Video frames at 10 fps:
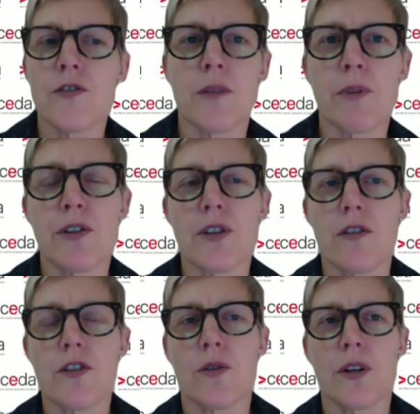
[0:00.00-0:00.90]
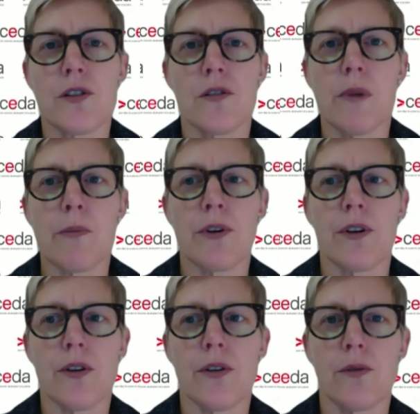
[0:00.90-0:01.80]
because I was talking to a member
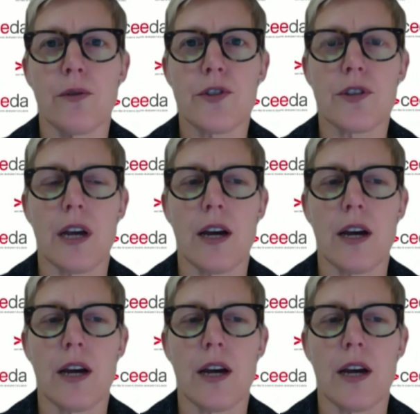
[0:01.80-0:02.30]
who was